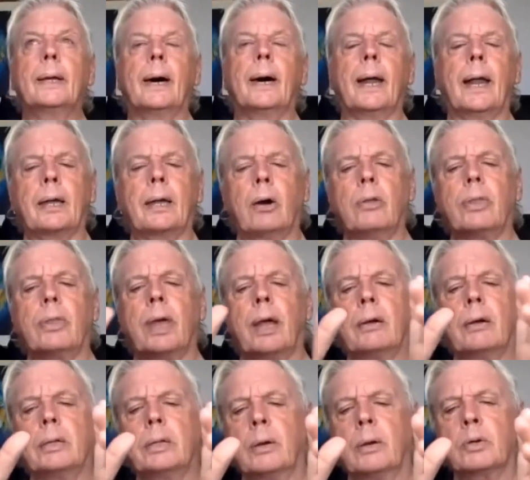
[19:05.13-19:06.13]
And I got
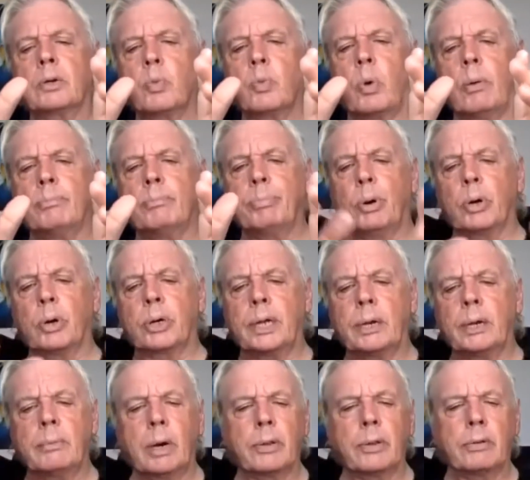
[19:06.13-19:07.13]
there, and there was one book
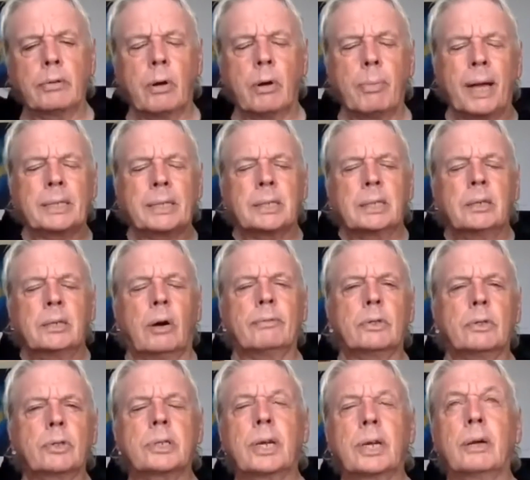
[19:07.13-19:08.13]
in among the romantic
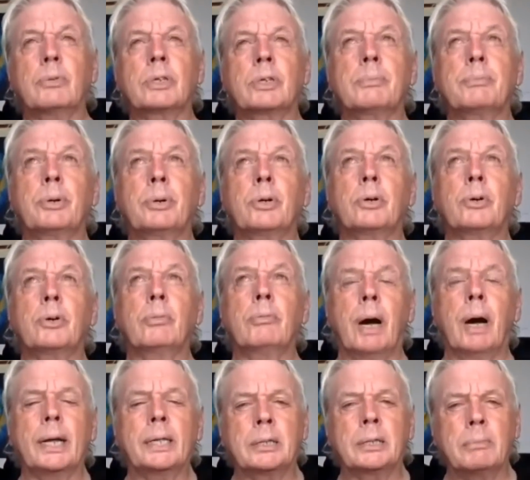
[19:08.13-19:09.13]
novels, and it was a book called
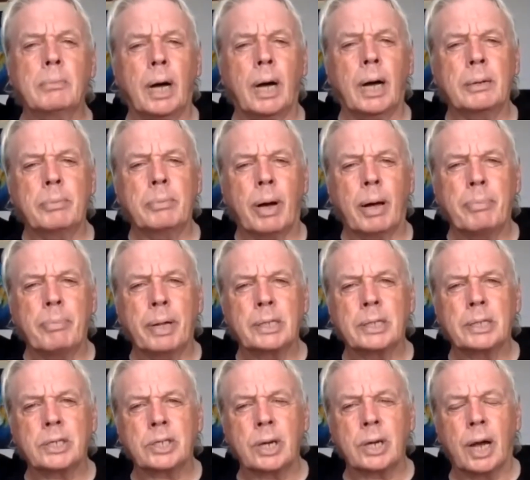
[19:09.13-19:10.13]
Mind to Mind by
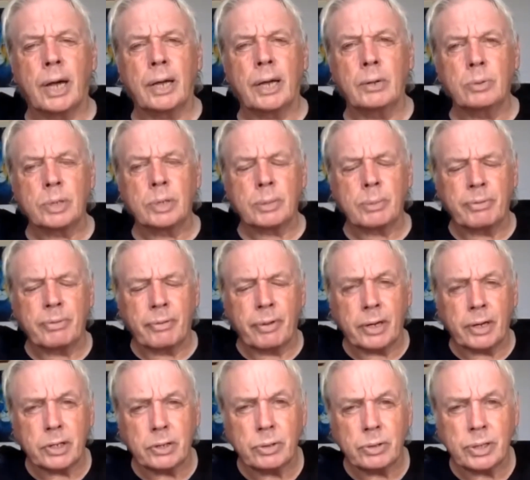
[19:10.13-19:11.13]
Betty Shine, who was a
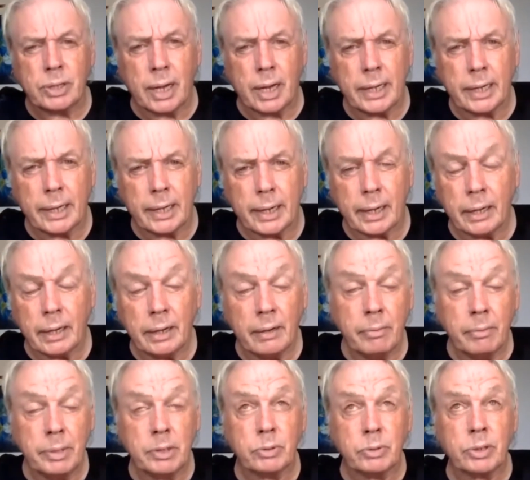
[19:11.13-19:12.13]
professional psychic. I'd
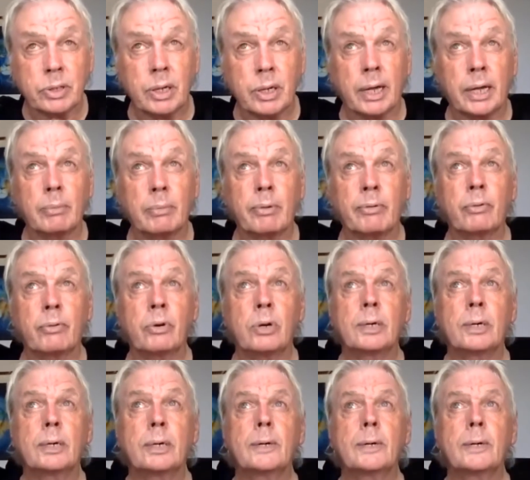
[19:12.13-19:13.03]
never been to a psychic before